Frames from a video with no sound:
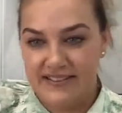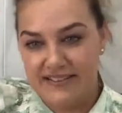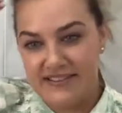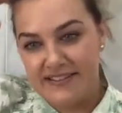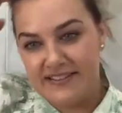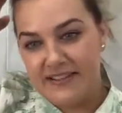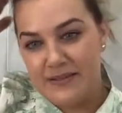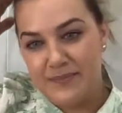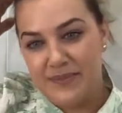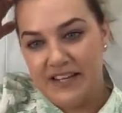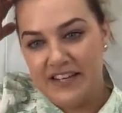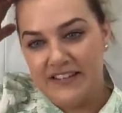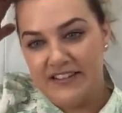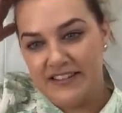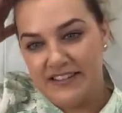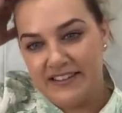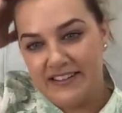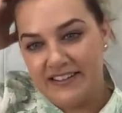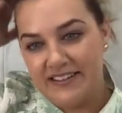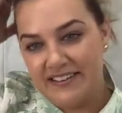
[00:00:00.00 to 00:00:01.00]
Is this the
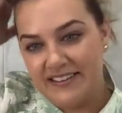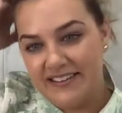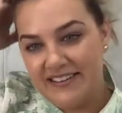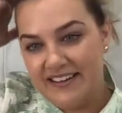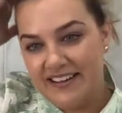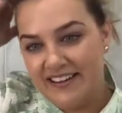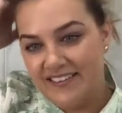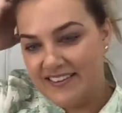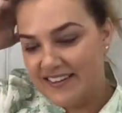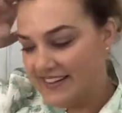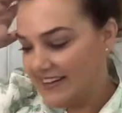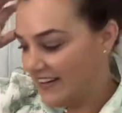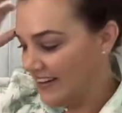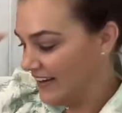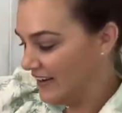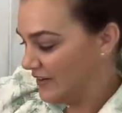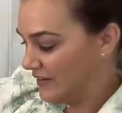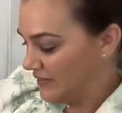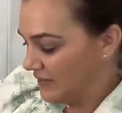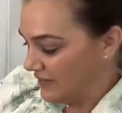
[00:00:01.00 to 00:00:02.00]
pigeon,
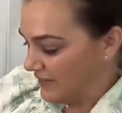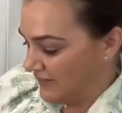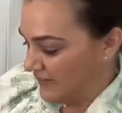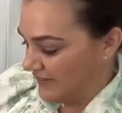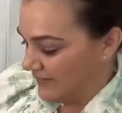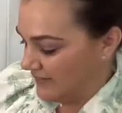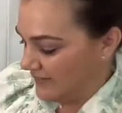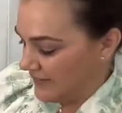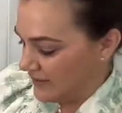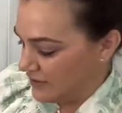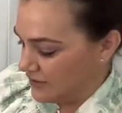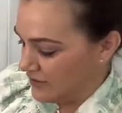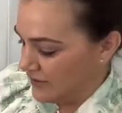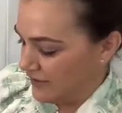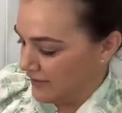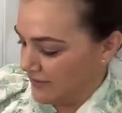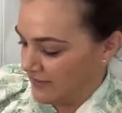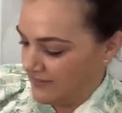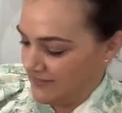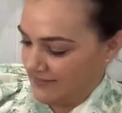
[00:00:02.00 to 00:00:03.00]
Erica, or the
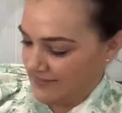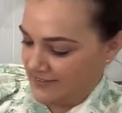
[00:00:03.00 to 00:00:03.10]
trunk?